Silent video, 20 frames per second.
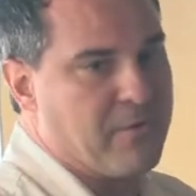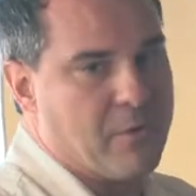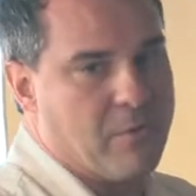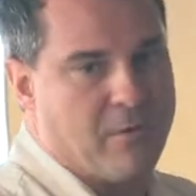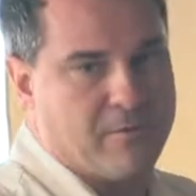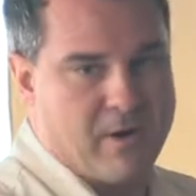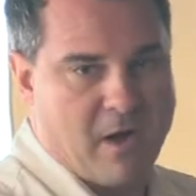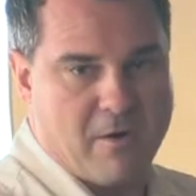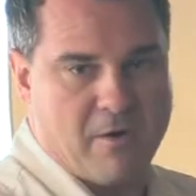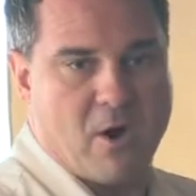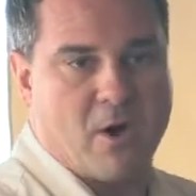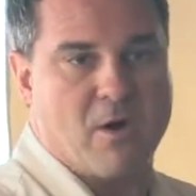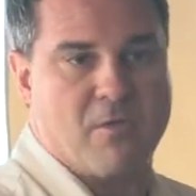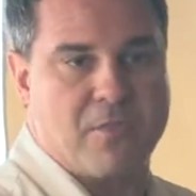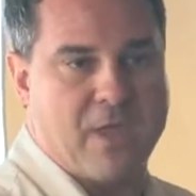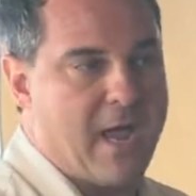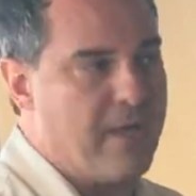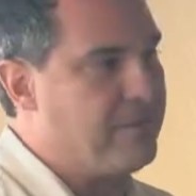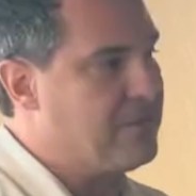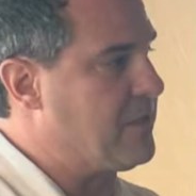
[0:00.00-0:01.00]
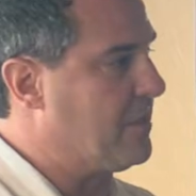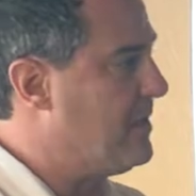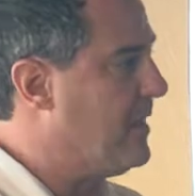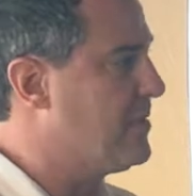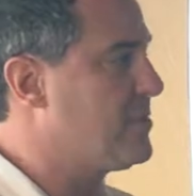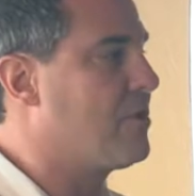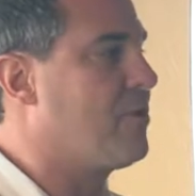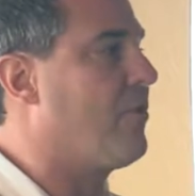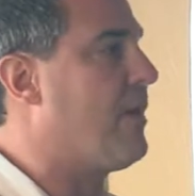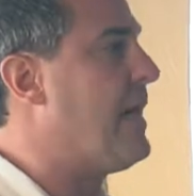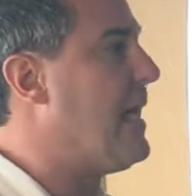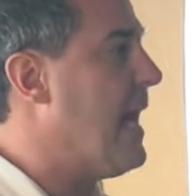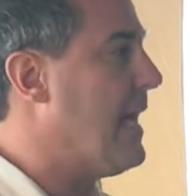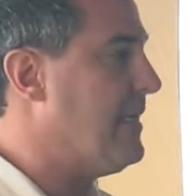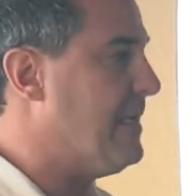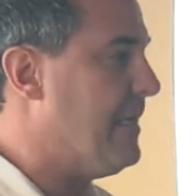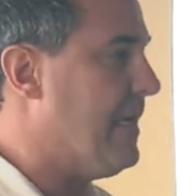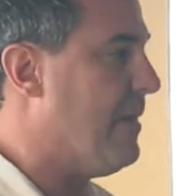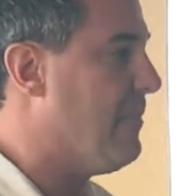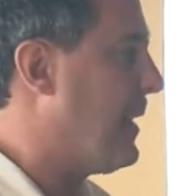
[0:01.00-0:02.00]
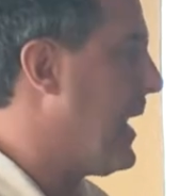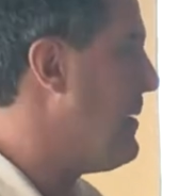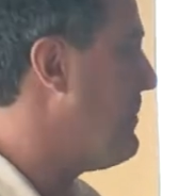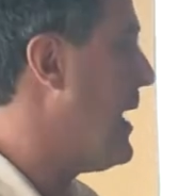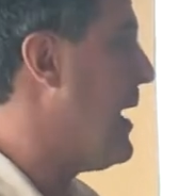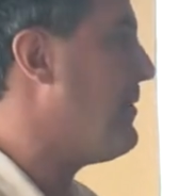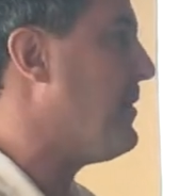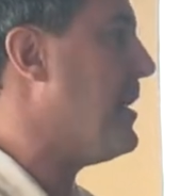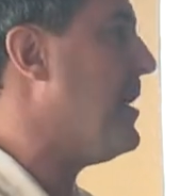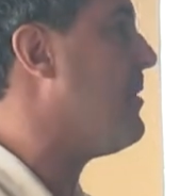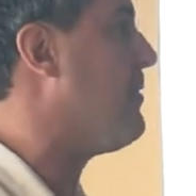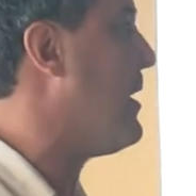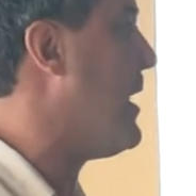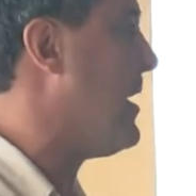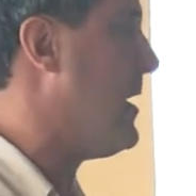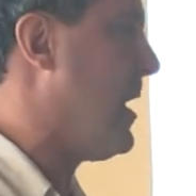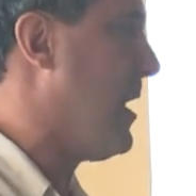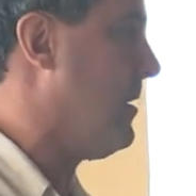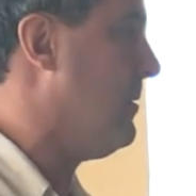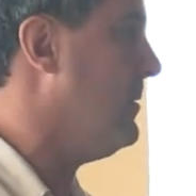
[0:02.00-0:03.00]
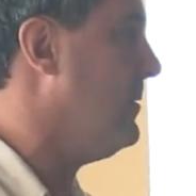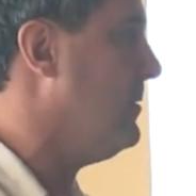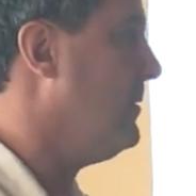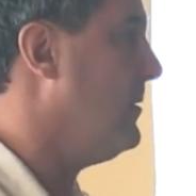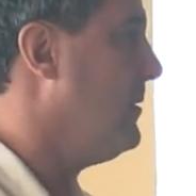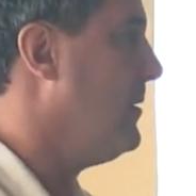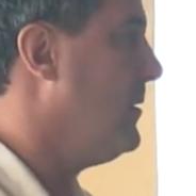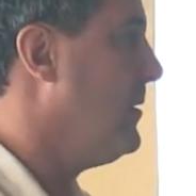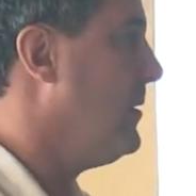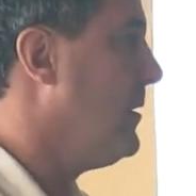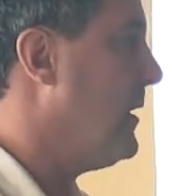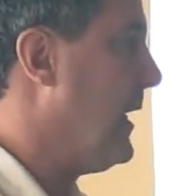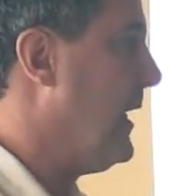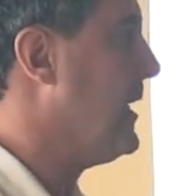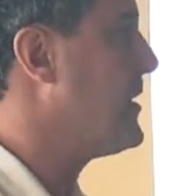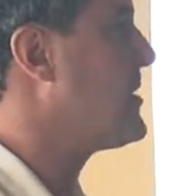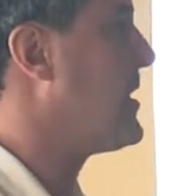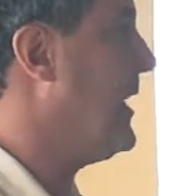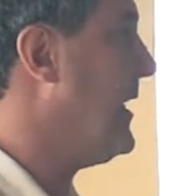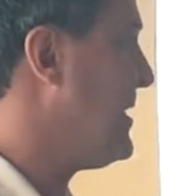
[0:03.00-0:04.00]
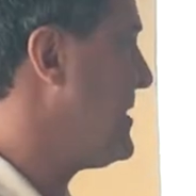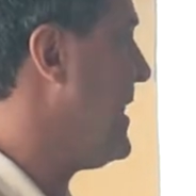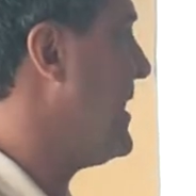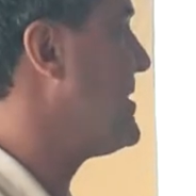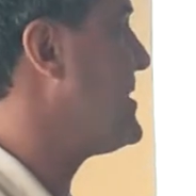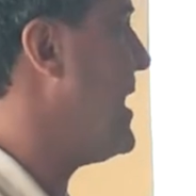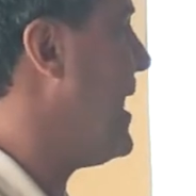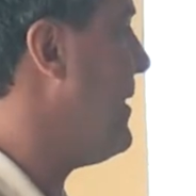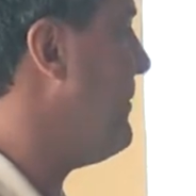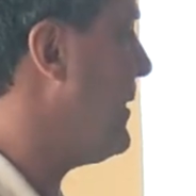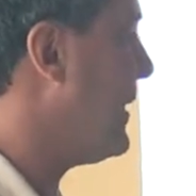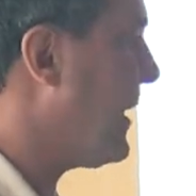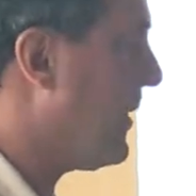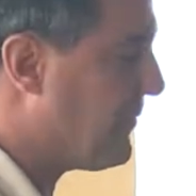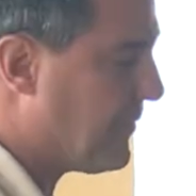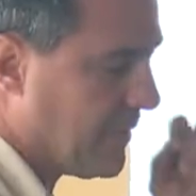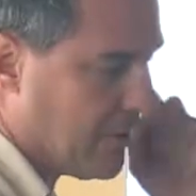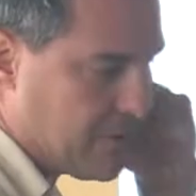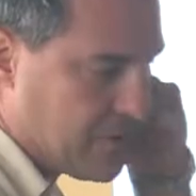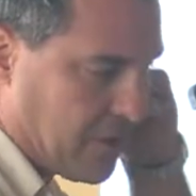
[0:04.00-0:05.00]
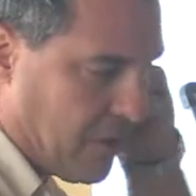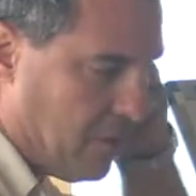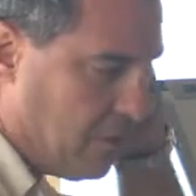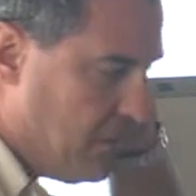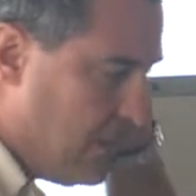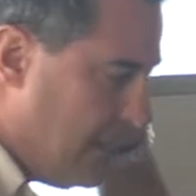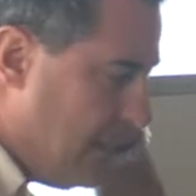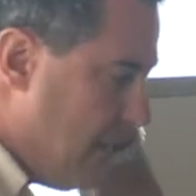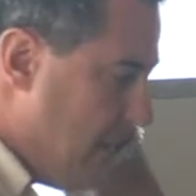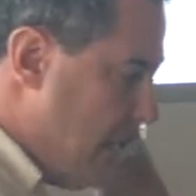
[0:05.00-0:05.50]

of you have heard that and said, this is a great idea, but I'm not there right now. And it's going to take time to get there. So